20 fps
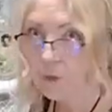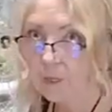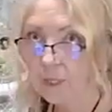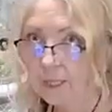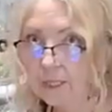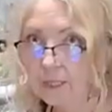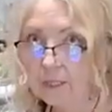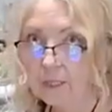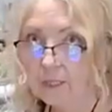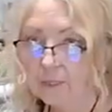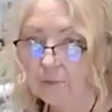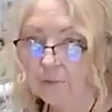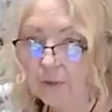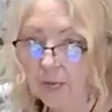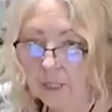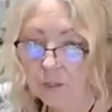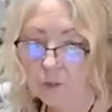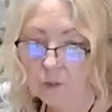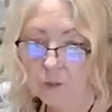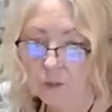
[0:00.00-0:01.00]
it is, the
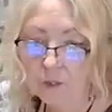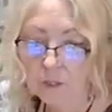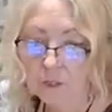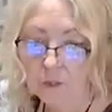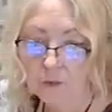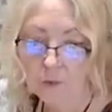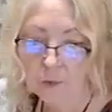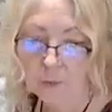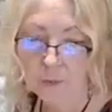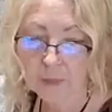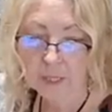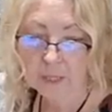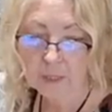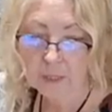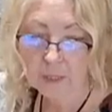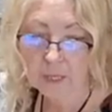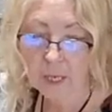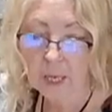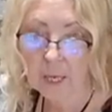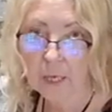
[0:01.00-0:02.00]
faster it's going to
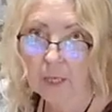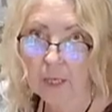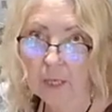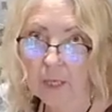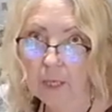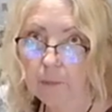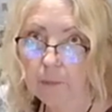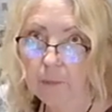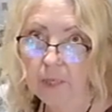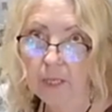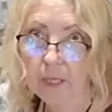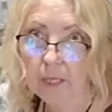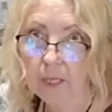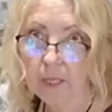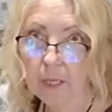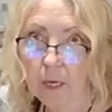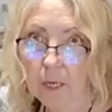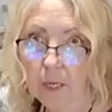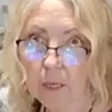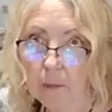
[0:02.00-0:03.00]
ferment, and it can
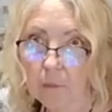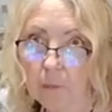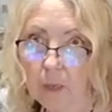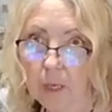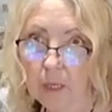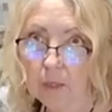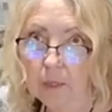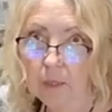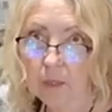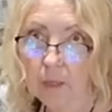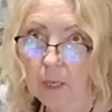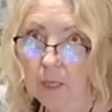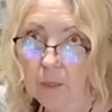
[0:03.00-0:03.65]
be as